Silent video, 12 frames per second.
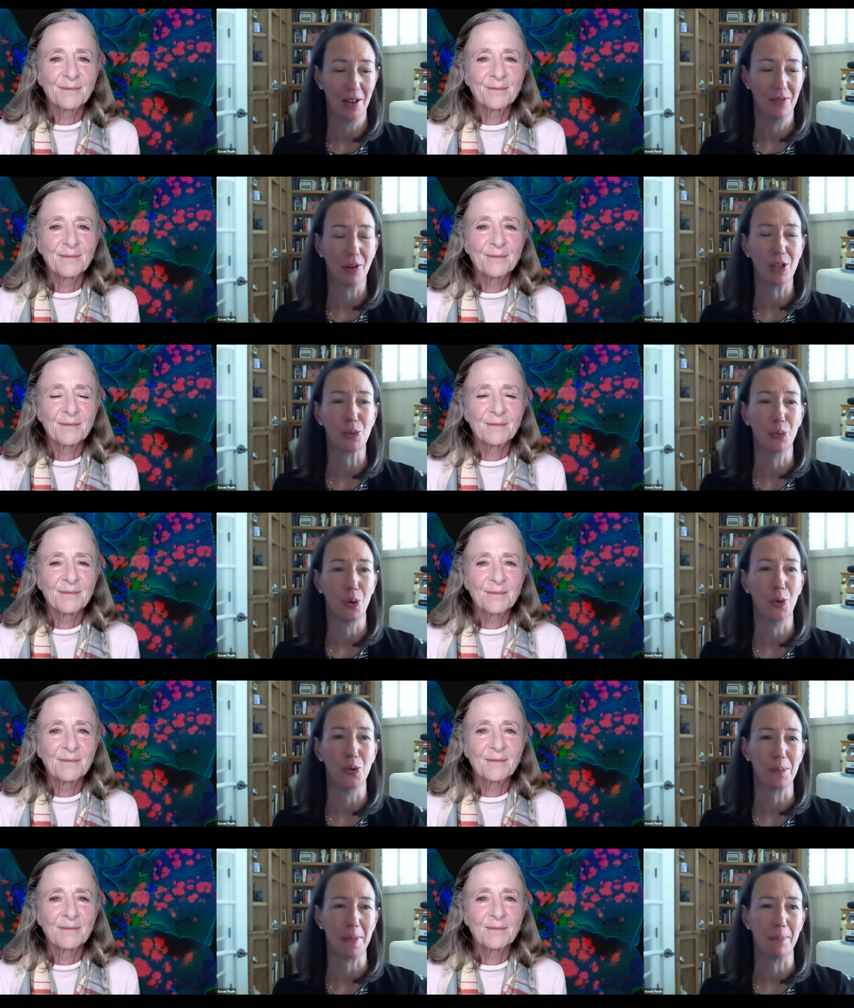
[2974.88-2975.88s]
Speaker 1: various
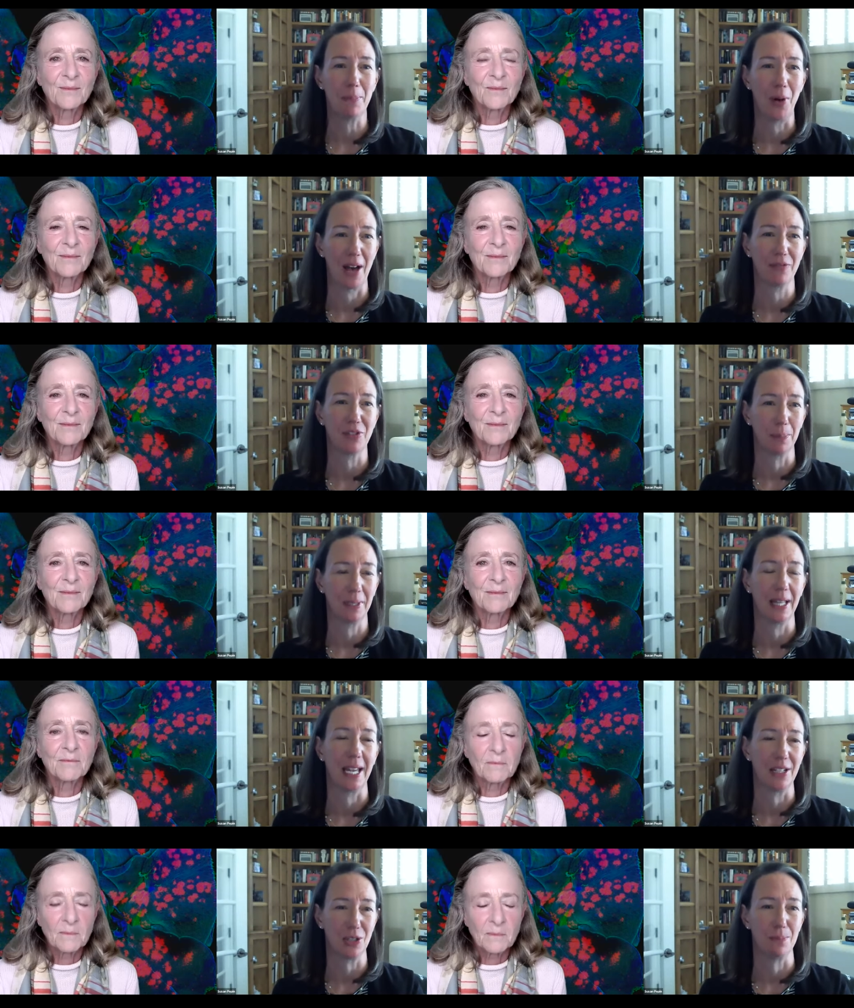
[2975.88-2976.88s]
roles people have to
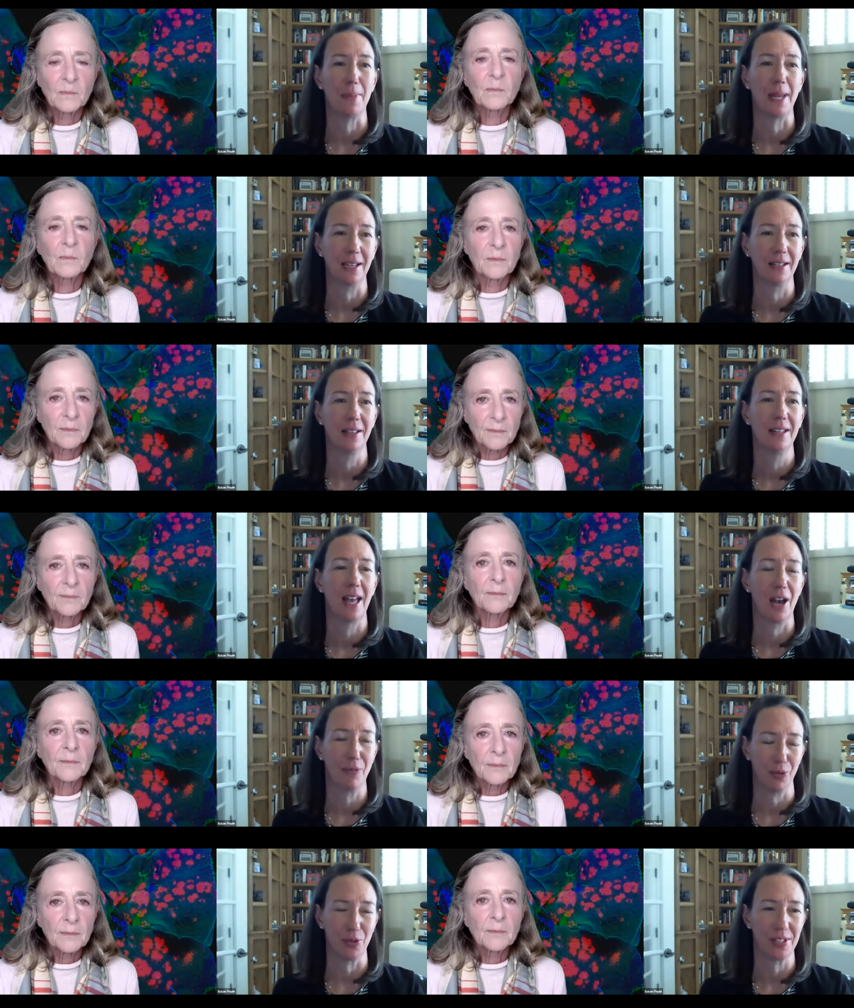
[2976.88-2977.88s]
play to make
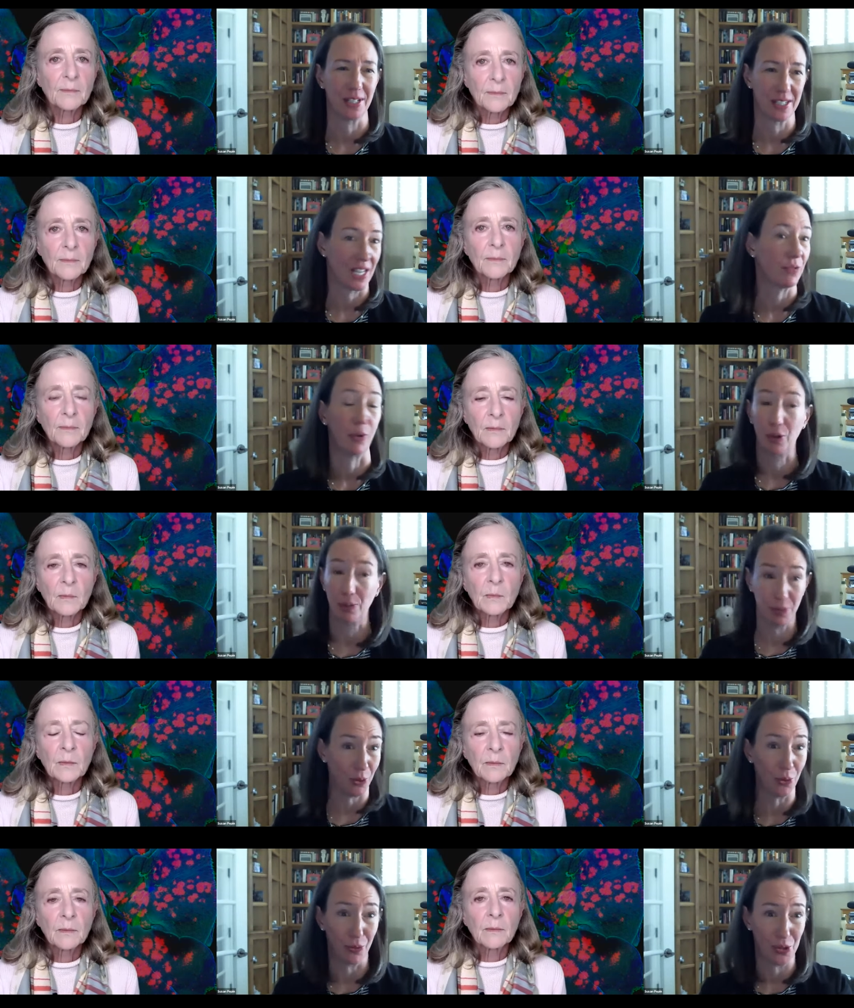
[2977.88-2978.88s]
efforts successful,
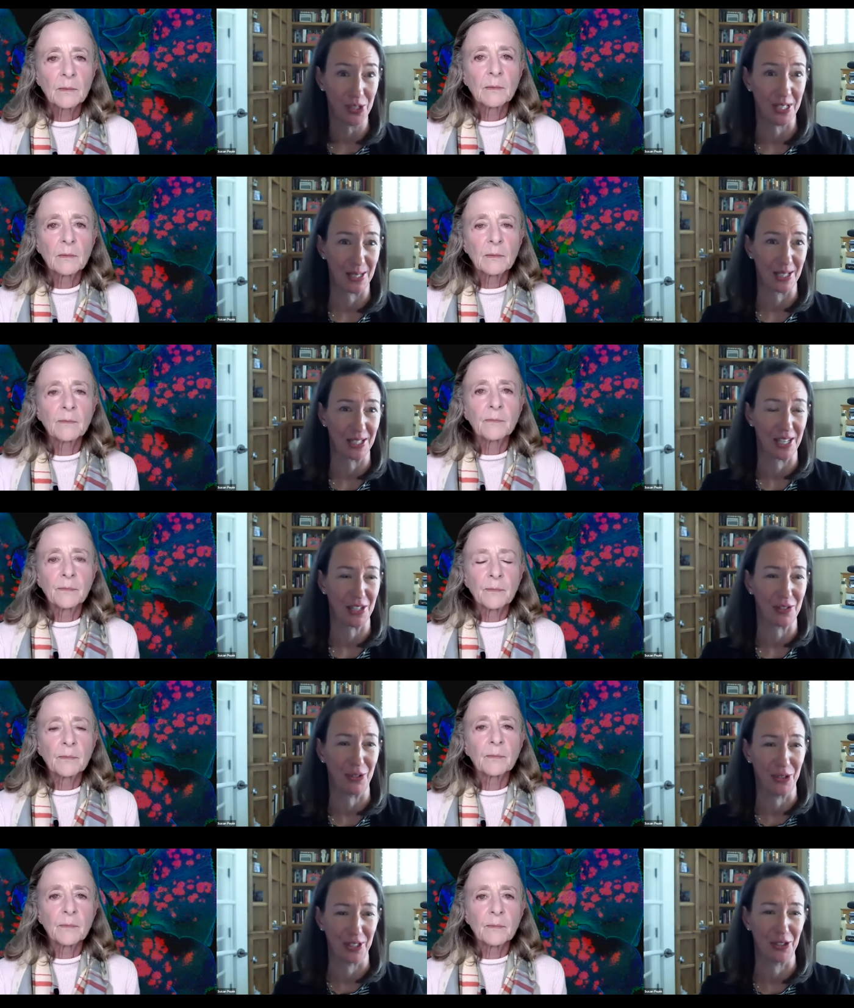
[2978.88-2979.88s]
universities
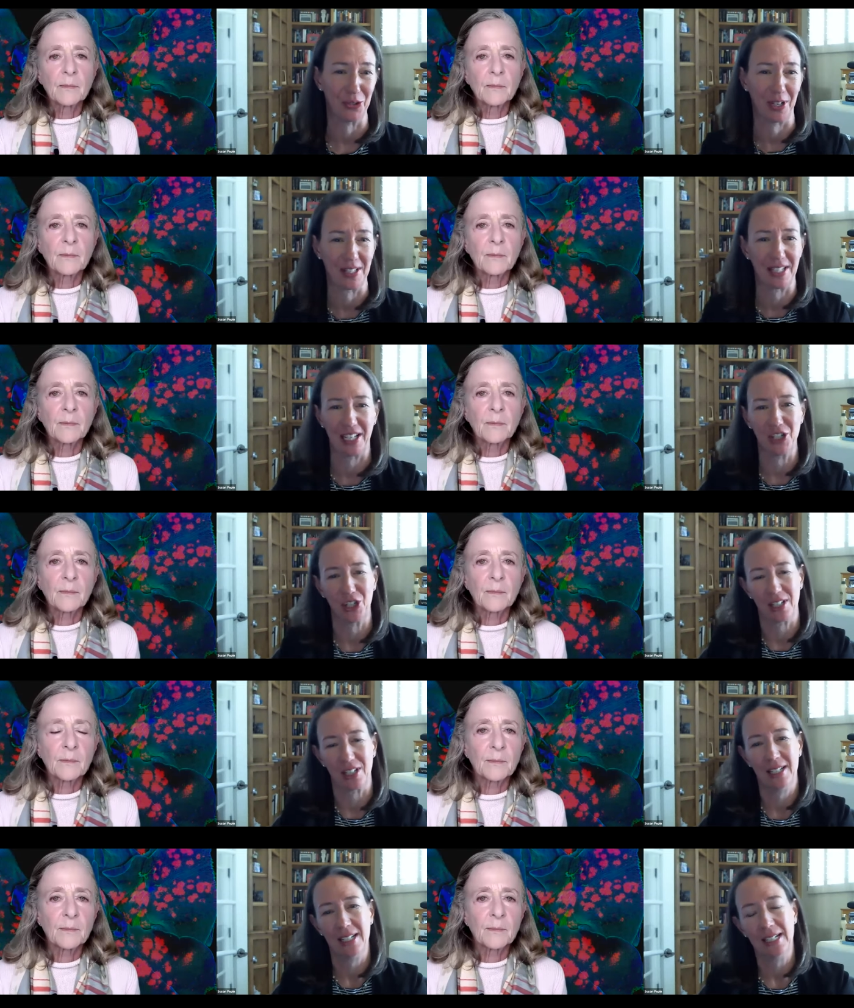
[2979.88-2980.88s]
successful in
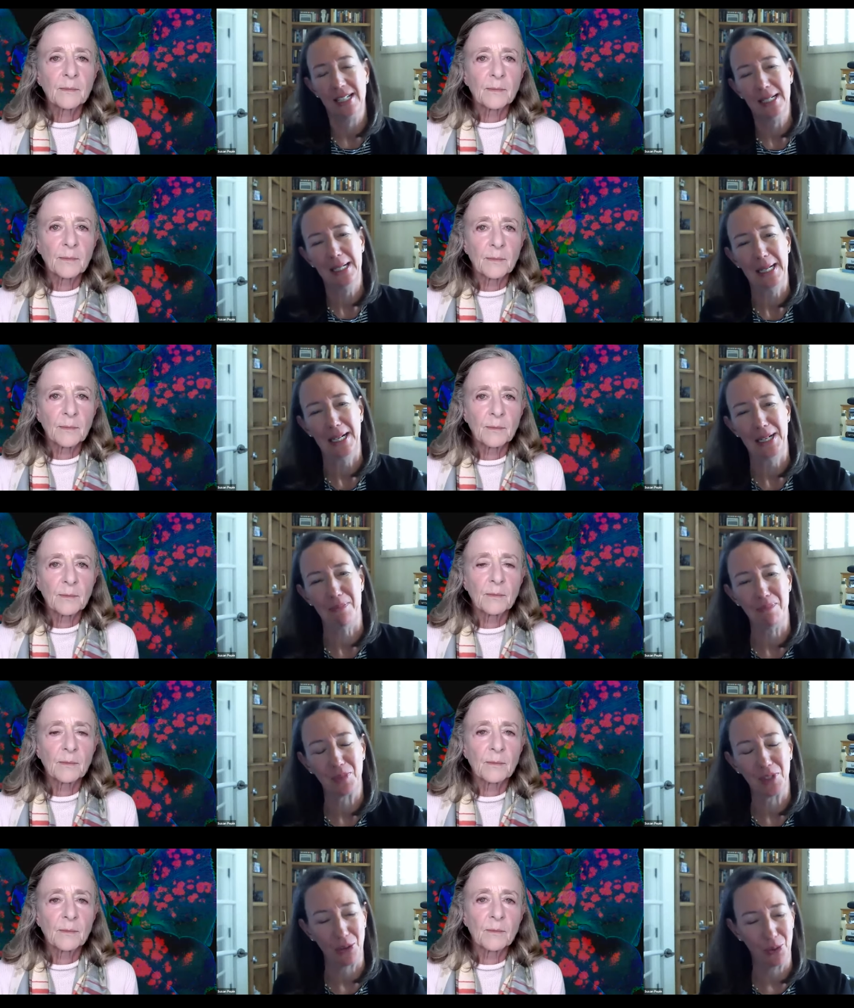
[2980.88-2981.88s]
translation.
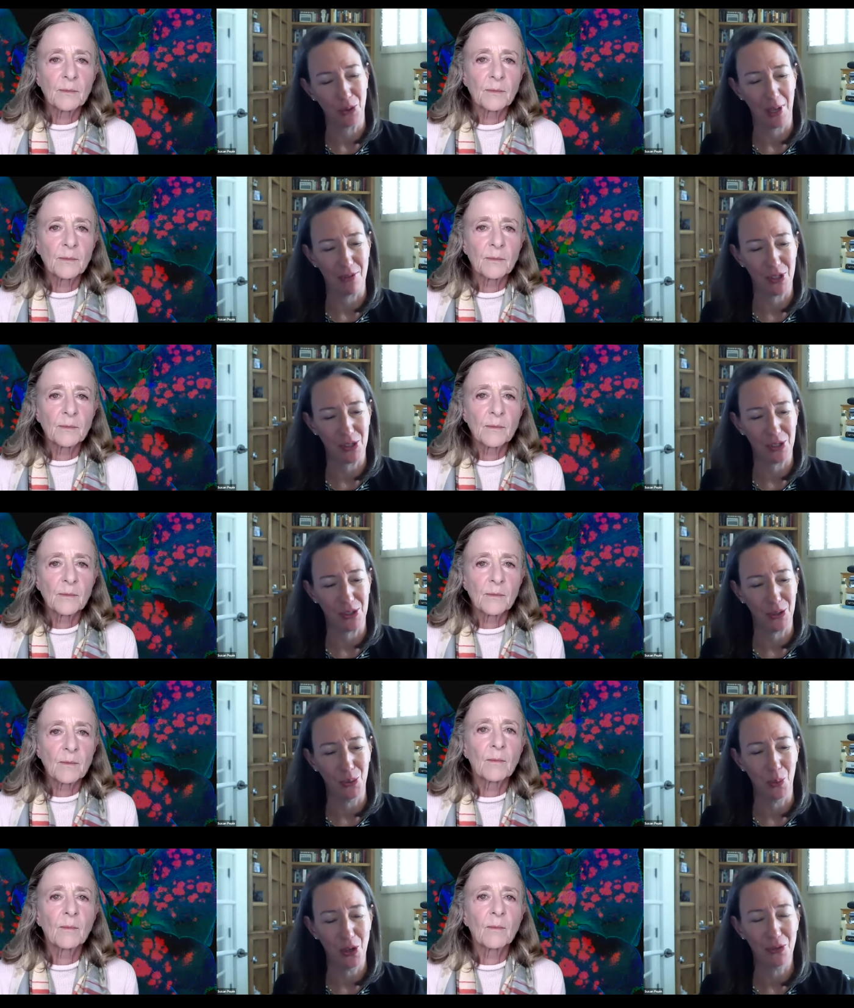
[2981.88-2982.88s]
Um, you, you, gave us
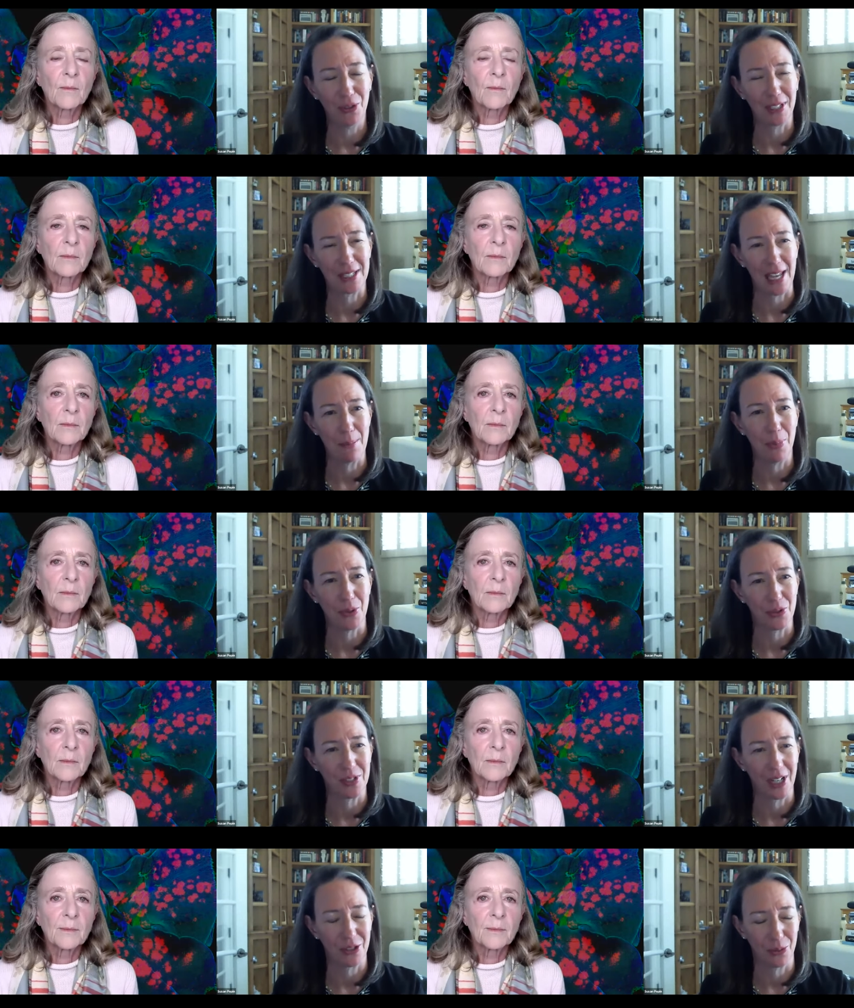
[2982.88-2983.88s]
two wonderful
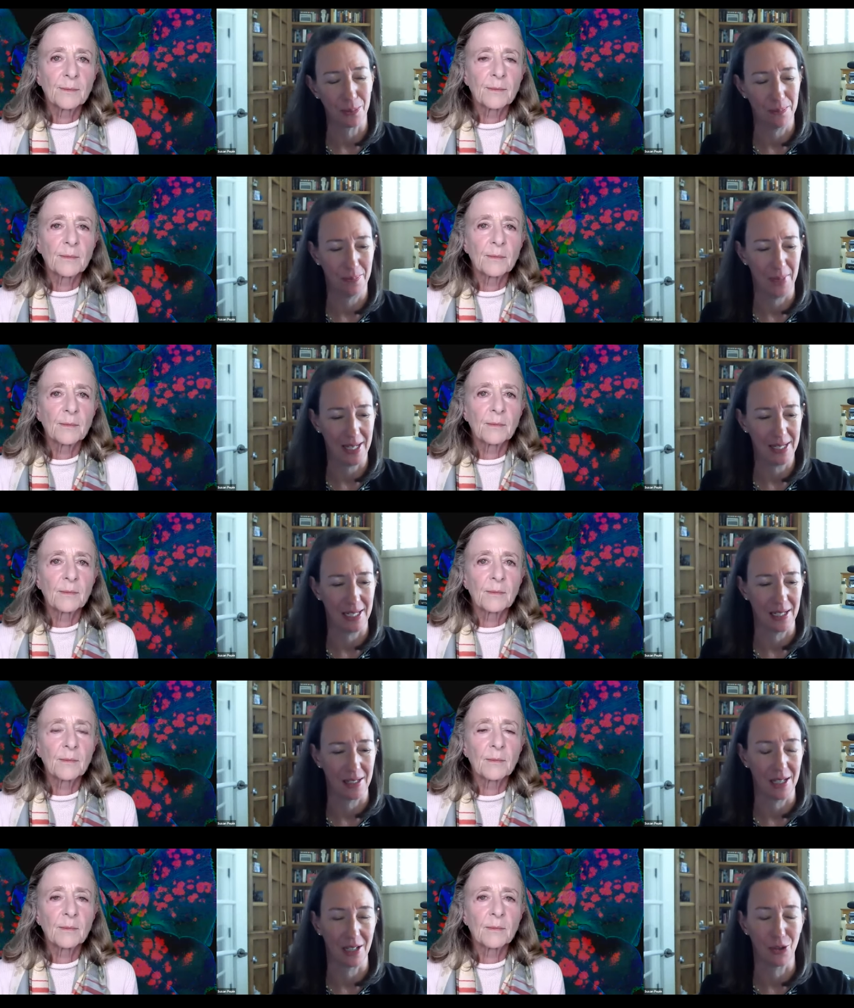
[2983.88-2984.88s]
examples, Dr.
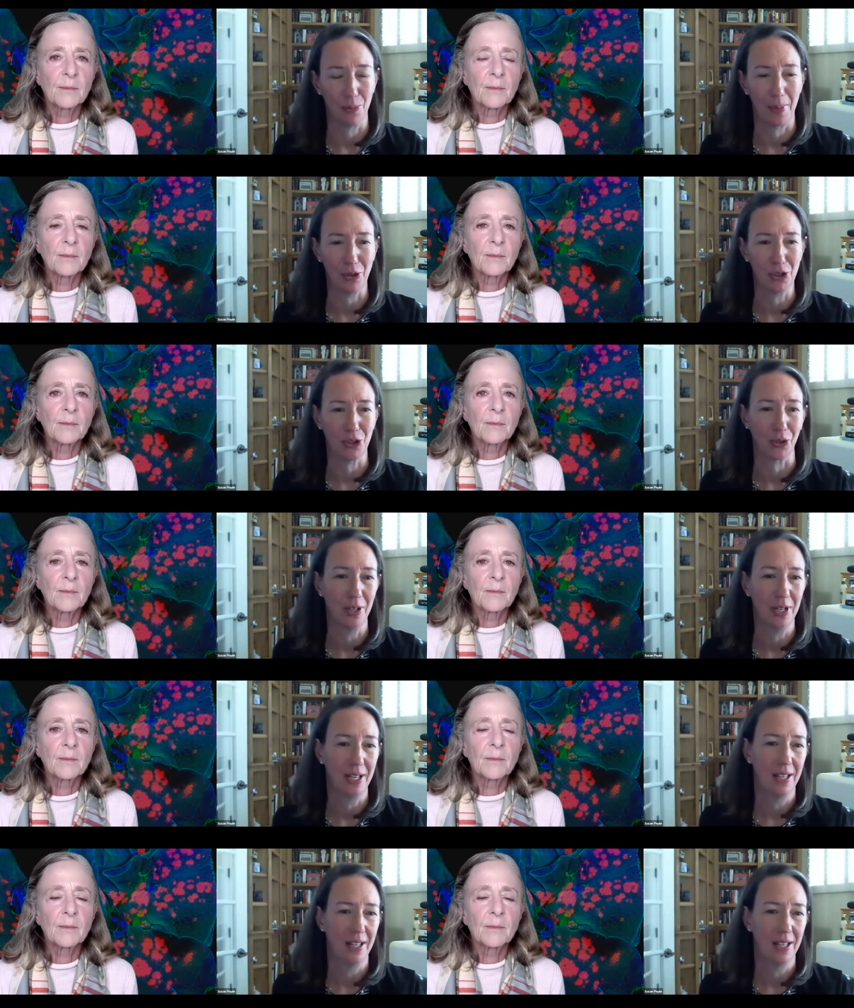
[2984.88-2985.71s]
Bhatia and Dr. Belcher,